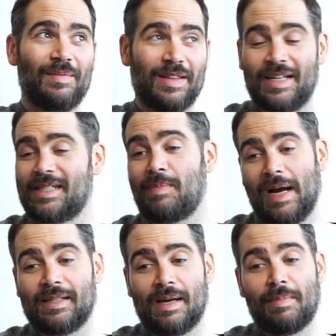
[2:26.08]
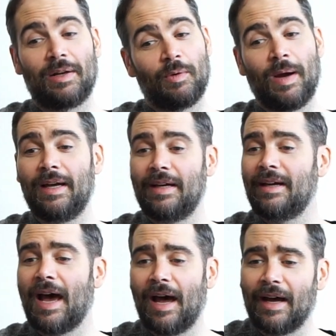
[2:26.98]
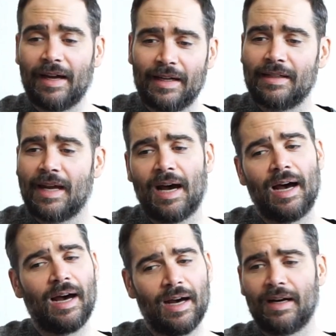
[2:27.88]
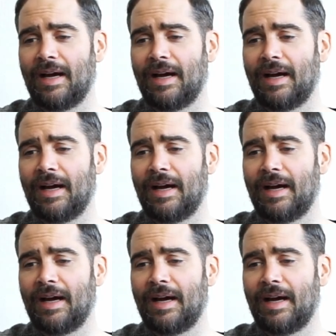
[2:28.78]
This is back to the same melody. When I die,